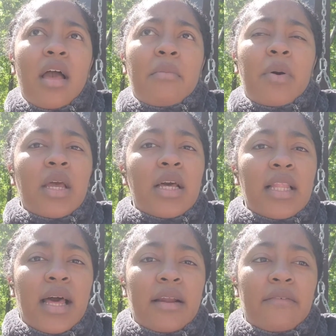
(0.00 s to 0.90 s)
putting a
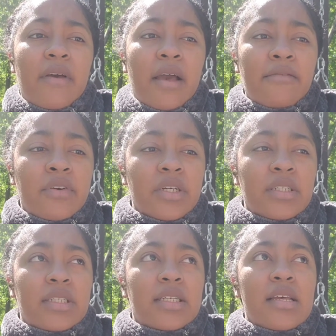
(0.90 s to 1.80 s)
lot of
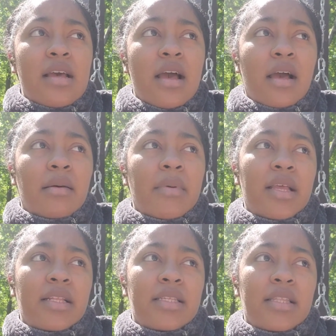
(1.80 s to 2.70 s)
effort
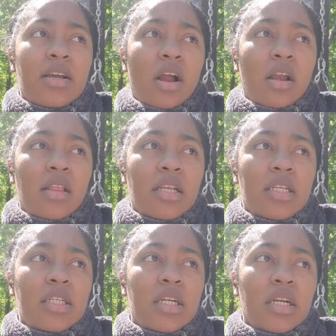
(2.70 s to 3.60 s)
into the garden
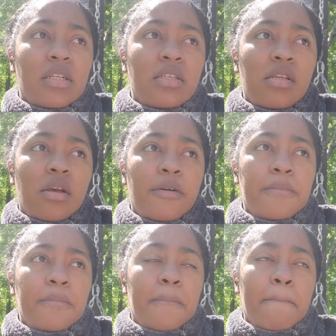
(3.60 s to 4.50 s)
this year. So
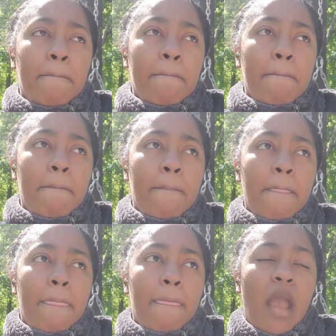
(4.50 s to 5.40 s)

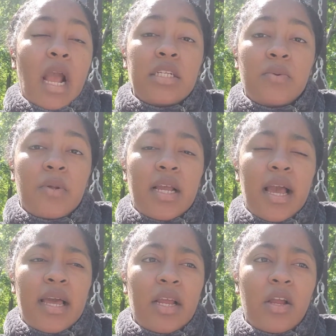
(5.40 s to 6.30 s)
I just want to
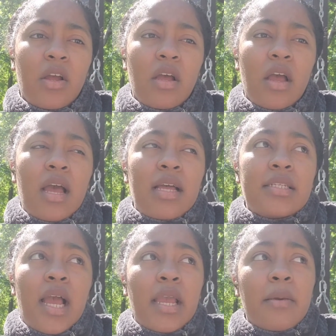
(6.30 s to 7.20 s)
kind of
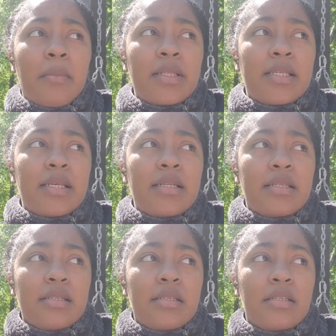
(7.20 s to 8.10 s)
document
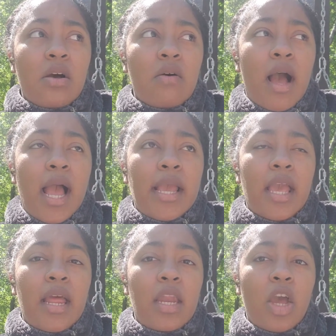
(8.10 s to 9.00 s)
it so I
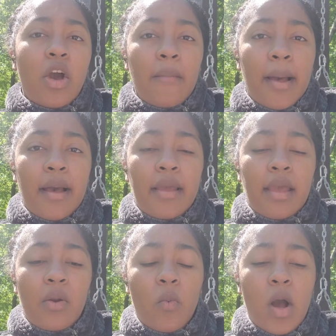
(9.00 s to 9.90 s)
can go back
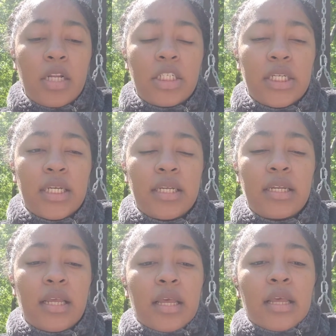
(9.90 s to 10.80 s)
and watch it
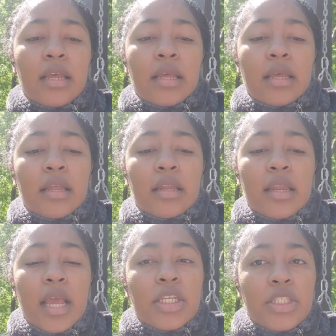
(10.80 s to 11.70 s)

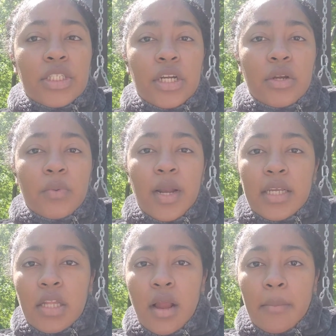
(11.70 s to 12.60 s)
next year when
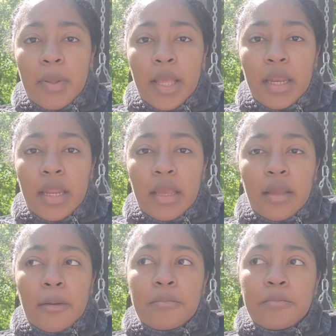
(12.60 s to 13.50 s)
I start planning,